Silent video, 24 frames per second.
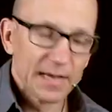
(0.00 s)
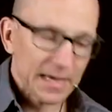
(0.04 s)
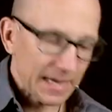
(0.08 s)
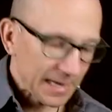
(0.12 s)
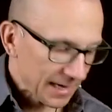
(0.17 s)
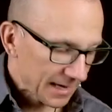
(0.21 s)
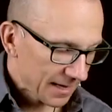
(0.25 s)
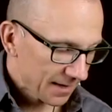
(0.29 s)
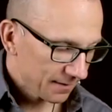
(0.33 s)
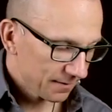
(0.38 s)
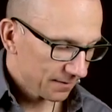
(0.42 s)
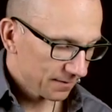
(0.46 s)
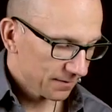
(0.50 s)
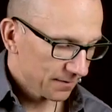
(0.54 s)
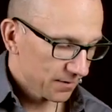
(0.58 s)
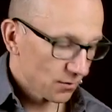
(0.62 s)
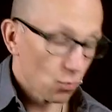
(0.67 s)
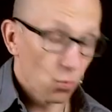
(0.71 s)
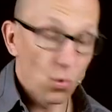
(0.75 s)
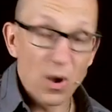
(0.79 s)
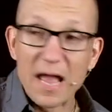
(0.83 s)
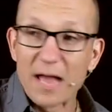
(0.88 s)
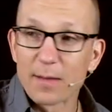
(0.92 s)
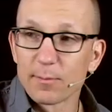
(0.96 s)
and the
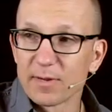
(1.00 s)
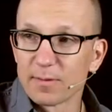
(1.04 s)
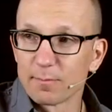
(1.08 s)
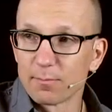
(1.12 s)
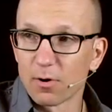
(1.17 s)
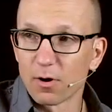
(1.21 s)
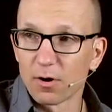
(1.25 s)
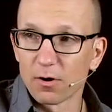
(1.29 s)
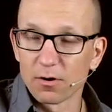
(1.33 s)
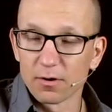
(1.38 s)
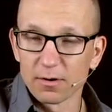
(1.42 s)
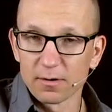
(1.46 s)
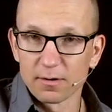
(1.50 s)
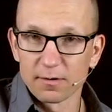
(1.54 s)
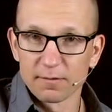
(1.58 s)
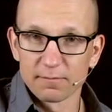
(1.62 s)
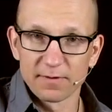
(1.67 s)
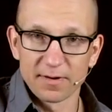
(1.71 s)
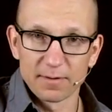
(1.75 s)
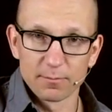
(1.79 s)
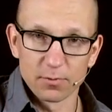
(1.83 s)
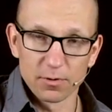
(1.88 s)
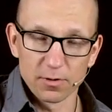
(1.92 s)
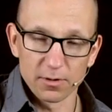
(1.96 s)
whammy bar
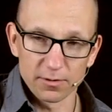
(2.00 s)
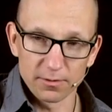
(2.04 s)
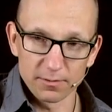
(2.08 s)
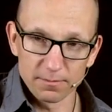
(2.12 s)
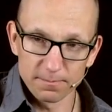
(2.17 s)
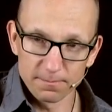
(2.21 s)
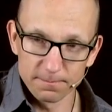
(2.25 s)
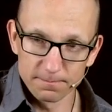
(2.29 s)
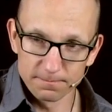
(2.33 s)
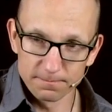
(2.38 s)
vibrato.